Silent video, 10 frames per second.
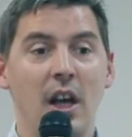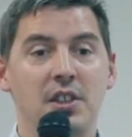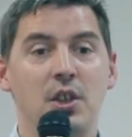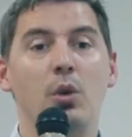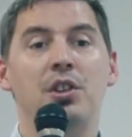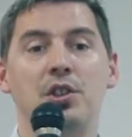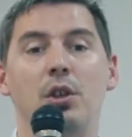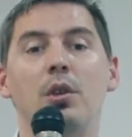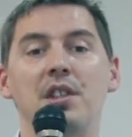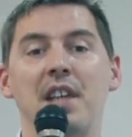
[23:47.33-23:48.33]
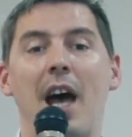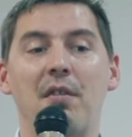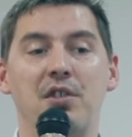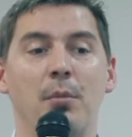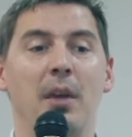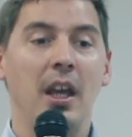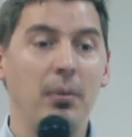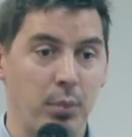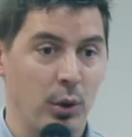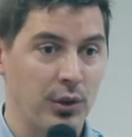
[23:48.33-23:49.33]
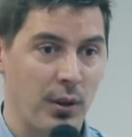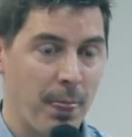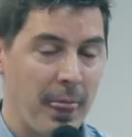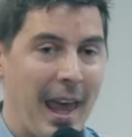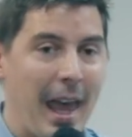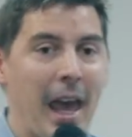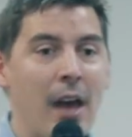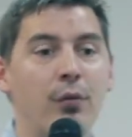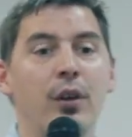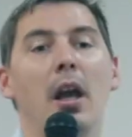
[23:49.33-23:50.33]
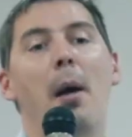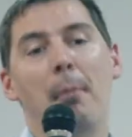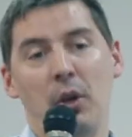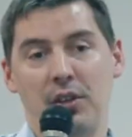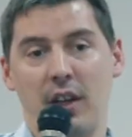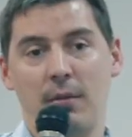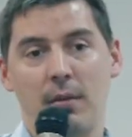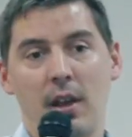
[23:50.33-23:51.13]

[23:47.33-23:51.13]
So the students have some input every Monday.